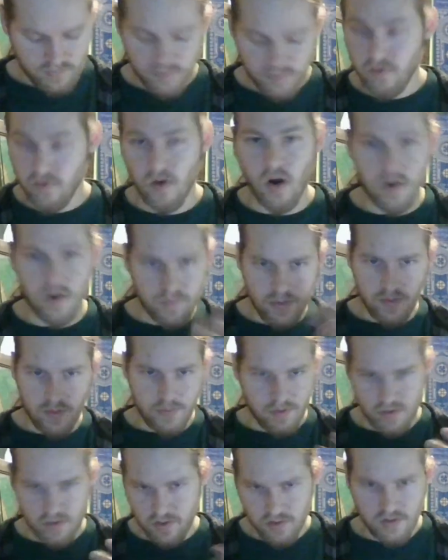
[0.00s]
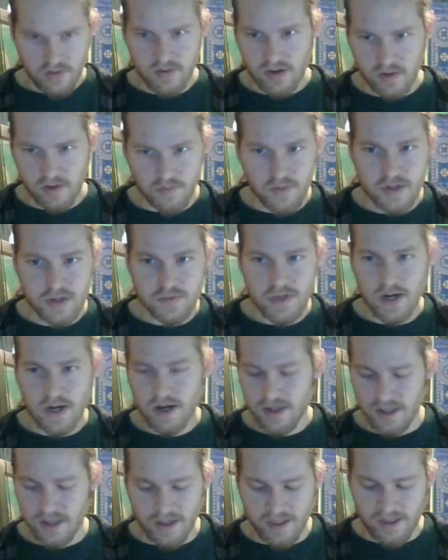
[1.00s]
For our purposes, it doesn't much matter.
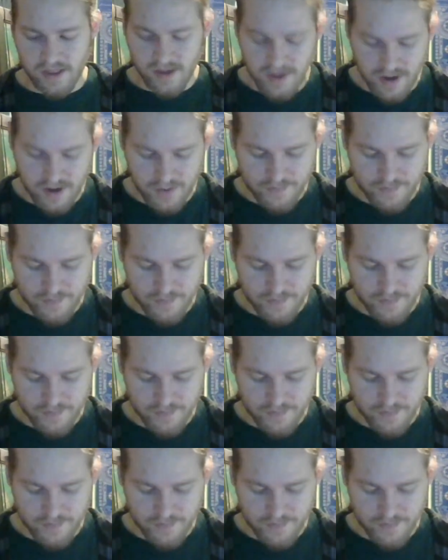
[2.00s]
At least,